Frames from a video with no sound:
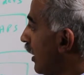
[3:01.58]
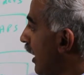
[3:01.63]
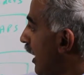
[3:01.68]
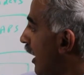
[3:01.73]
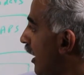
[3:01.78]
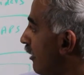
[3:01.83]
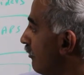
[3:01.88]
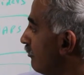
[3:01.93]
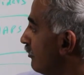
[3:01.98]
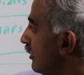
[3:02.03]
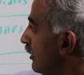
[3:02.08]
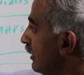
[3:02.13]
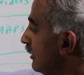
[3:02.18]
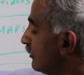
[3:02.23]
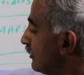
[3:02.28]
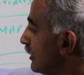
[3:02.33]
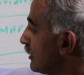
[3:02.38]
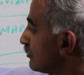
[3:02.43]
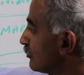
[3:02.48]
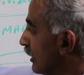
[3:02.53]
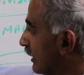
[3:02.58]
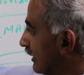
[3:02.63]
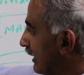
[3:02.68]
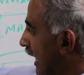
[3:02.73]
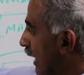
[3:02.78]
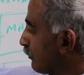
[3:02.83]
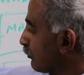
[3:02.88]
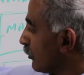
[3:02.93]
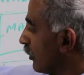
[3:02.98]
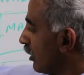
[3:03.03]
have things like
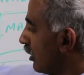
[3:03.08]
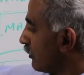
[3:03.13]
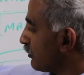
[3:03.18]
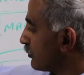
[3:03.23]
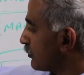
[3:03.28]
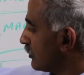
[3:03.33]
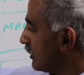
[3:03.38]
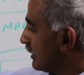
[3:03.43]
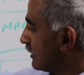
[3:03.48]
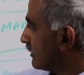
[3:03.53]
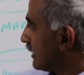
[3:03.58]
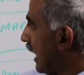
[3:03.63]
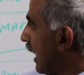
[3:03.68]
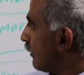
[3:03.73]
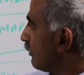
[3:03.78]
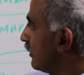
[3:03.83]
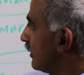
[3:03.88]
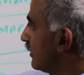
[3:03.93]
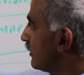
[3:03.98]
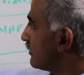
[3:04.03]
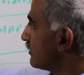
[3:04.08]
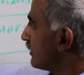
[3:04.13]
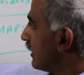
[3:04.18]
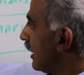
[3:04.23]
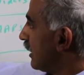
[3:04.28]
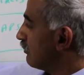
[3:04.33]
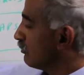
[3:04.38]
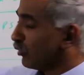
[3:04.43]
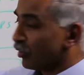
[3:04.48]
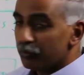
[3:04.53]
laptops, tablets,
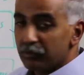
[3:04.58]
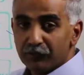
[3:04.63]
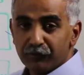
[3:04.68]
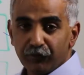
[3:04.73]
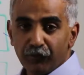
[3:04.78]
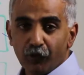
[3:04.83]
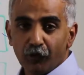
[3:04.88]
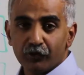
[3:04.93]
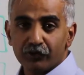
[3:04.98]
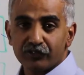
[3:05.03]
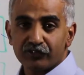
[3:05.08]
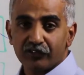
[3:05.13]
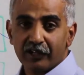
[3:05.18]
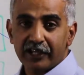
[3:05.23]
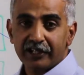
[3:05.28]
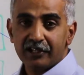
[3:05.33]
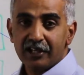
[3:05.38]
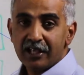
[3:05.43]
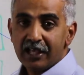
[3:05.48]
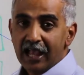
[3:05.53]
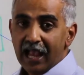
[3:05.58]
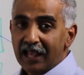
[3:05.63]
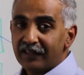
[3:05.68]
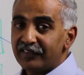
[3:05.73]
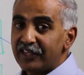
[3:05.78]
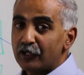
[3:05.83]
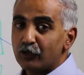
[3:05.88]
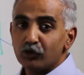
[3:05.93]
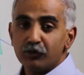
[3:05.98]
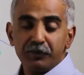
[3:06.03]
and mobile phones, right?
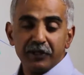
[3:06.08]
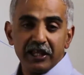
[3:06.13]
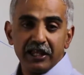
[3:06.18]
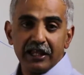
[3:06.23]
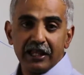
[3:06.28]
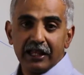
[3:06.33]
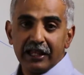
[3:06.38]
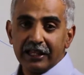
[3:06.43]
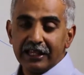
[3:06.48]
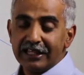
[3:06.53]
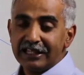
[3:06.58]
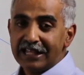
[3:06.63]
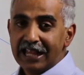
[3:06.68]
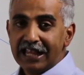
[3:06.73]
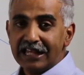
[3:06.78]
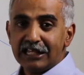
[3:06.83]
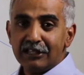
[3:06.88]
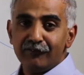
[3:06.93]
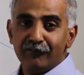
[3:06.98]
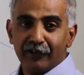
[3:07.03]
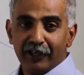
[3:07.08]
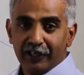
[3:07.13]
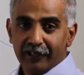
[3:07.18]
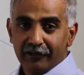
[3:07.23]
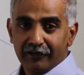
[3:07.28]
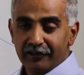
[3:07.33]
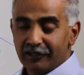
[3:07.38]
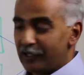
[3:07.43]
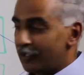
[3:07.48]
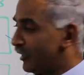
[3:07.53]
And they could be in
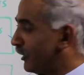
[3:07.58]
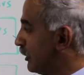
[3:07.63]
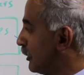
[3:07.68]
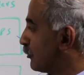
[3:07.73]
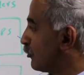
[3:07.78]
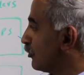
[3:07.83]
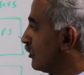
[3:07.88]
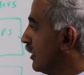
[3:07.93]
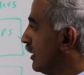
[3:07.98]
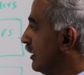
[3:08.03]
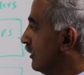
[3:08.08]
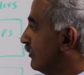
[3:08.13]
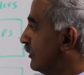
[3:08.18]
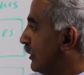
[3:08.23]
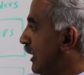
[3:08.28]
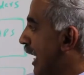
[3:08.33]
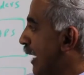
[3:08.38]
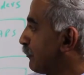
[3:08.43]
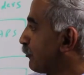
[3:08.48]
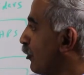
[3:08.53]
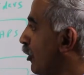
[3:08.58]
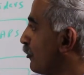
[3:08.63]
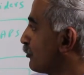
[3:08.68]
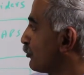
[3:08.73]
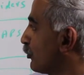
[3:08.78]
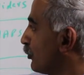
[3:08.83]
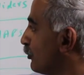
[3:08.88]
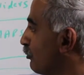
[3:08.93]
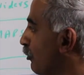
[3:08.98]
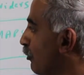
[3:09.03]
anywhere. The
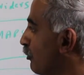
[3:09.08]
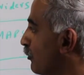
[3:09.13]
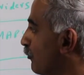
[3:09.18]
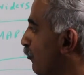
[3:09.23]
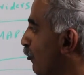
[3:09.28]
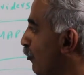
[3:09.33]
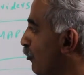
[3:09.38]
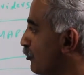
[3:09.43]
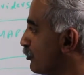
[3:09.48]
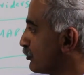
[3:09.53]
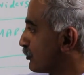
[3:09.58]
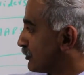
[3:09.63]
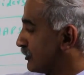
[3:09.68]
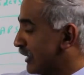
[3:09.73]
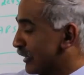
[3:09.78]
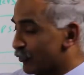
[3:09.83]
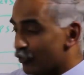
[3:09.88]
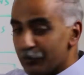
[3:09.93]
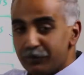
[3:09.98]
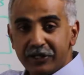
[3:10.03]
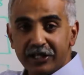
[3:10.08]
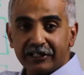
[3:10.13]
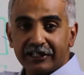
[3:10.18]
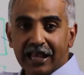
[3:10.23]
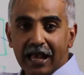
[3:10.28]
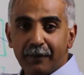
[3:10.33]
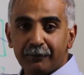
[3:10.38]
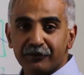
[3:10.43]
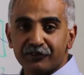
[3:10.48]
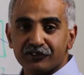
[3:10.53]
laptops or the mobile phones, they could be in
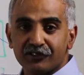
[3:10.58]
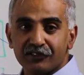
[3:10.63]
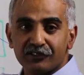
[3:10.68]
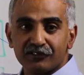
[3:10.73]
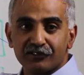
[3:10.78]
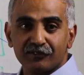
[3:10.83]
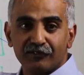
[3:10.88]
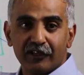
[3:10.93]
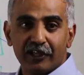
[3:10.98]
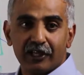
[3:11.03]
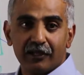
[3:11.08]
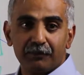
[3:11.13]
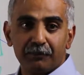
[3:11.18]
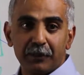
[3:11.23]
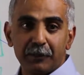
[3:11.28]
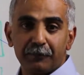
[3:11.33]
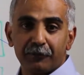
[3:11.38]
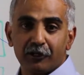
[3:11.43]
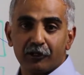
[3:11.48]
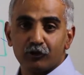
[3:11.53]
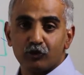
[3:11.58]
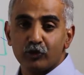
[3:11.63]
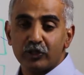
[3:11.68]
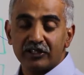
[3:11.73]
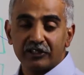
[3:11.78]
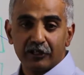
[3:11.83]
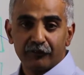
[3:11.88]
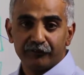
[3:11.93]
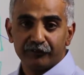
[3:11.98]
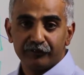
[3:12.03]
campuses where people are
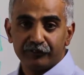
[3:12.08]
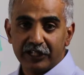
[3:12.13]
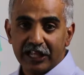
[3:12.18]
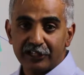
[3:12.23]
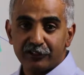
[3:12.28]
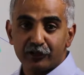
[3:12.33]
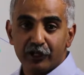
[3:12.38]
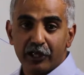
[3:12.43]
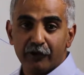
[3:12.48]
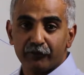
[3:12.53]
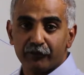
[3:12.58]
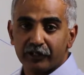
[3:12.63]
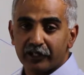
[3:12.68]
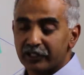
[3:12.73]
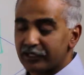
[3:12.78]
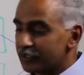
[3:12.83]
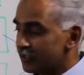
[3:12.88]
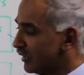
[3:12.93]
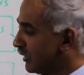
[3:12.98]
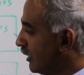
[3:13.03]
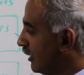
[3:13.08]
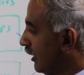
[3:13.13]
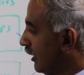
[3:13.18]
doing their day-to-day work.